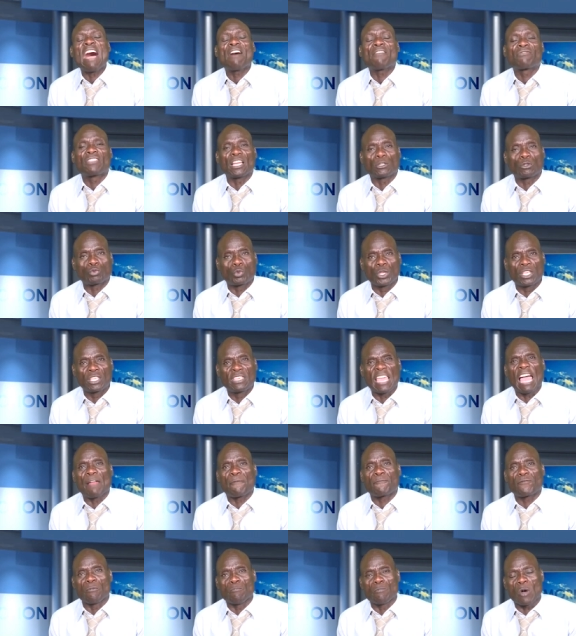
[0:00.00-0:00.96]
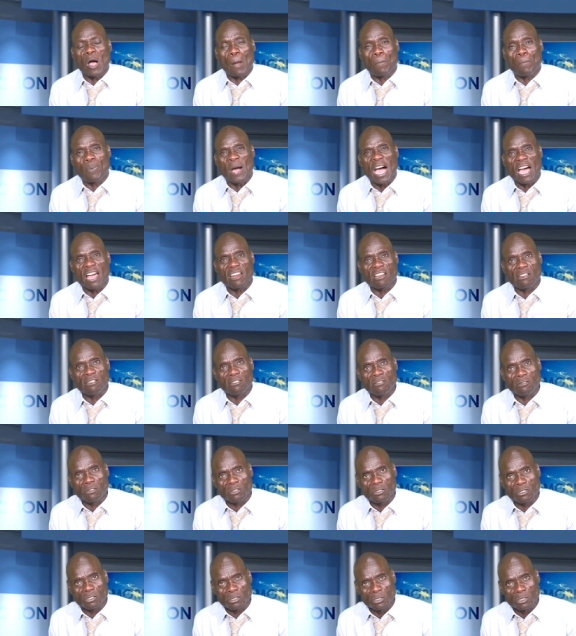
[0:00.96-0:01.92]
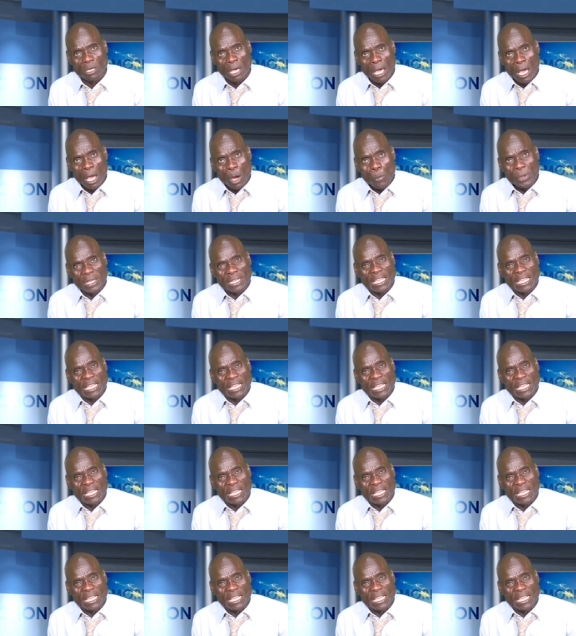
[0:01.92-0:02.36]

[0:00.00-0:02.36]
love that we get from our parents.